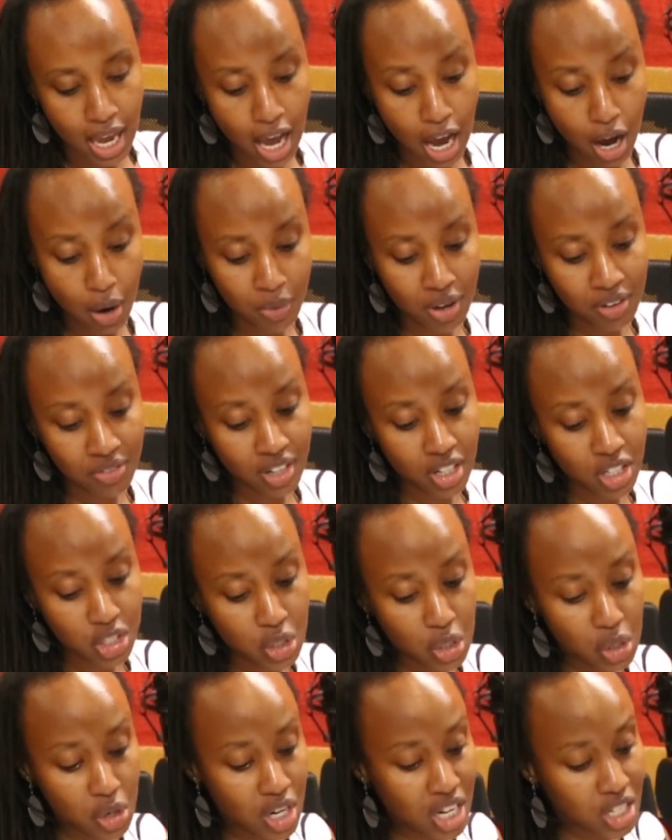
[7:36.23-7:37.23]
However,
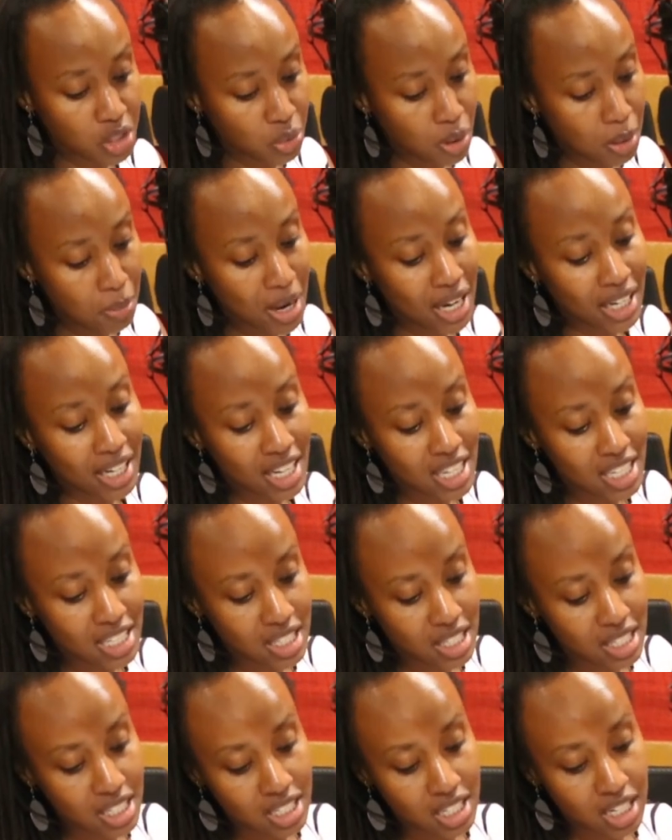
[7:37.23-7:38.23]
so long as Wamanga
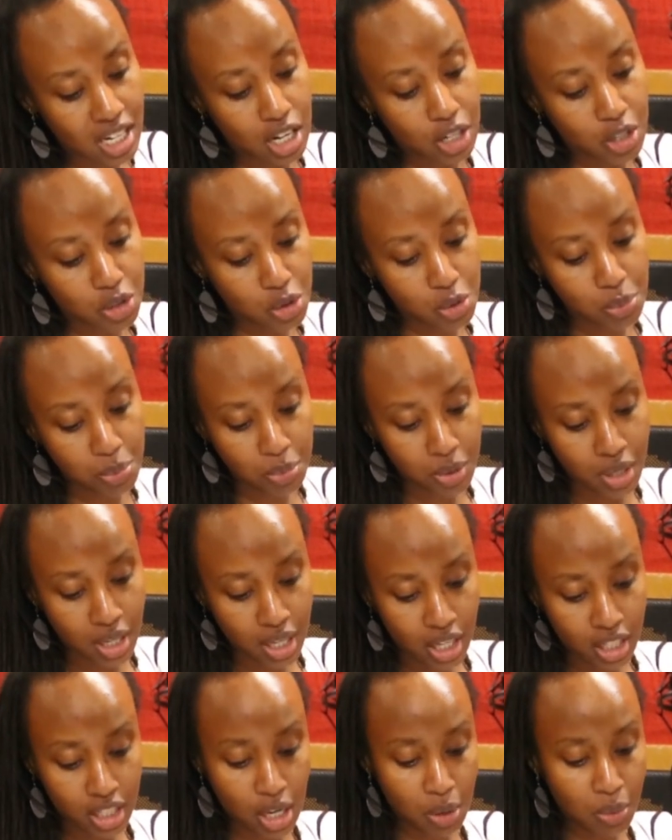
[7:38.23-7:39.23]
is leading her group,
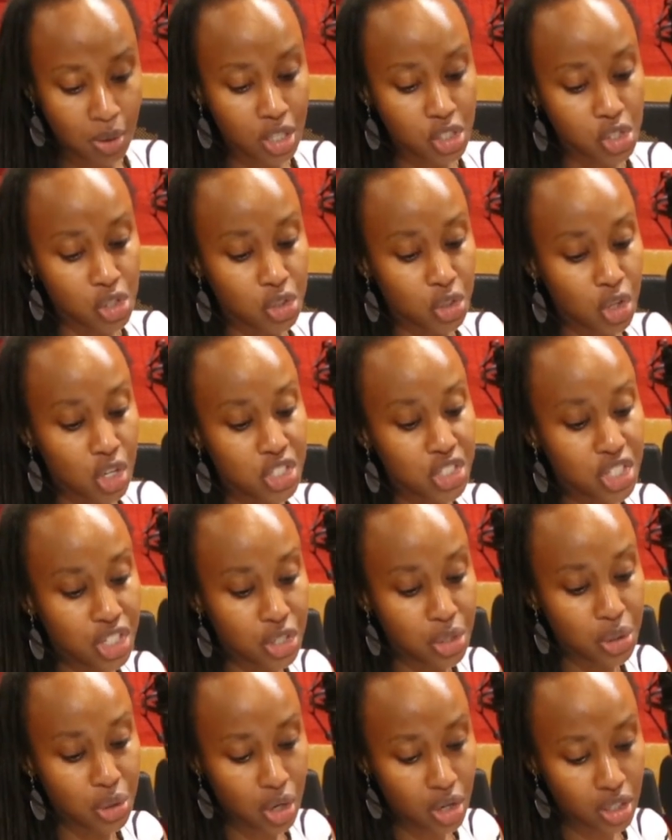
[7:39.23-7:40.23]
their work should
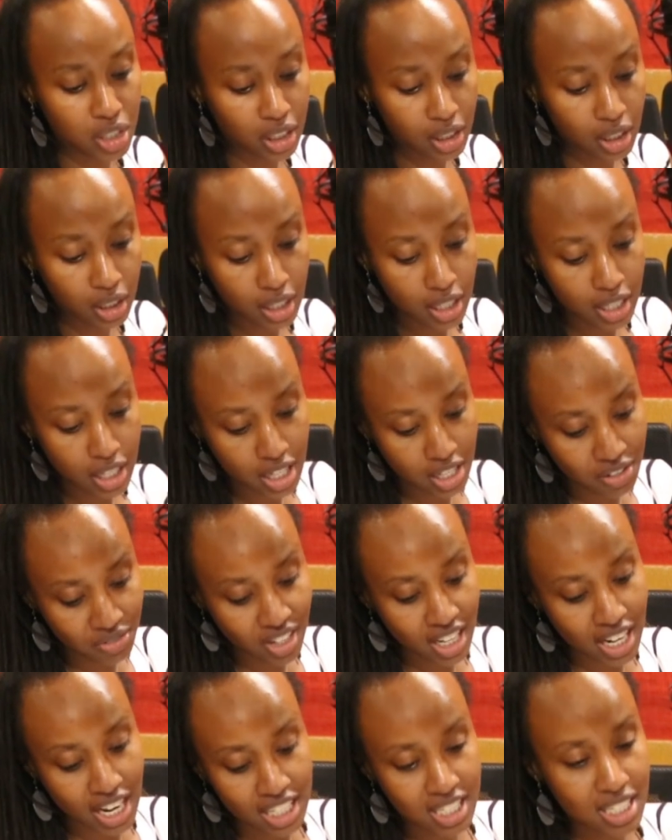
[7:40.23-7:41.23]
continue on,
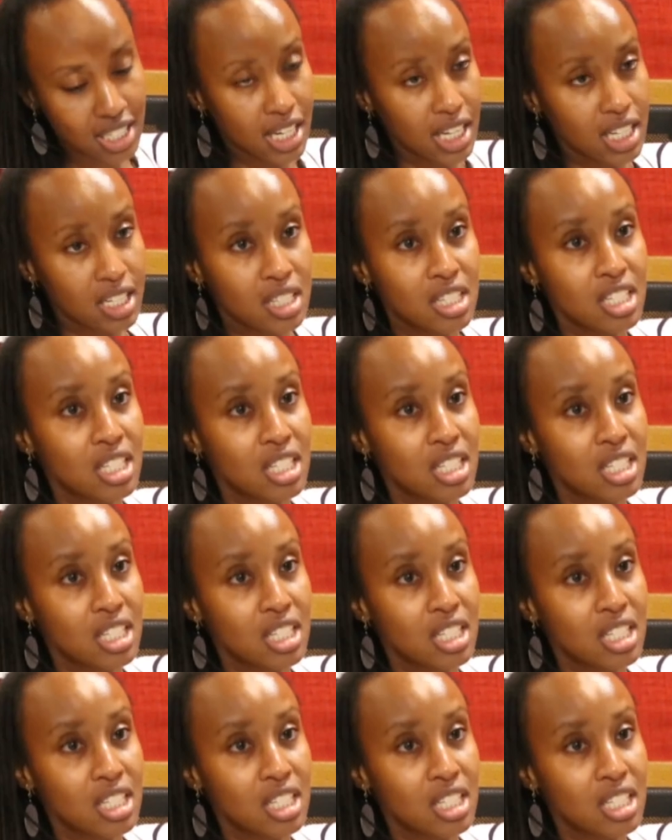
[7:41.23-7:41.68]
even at night.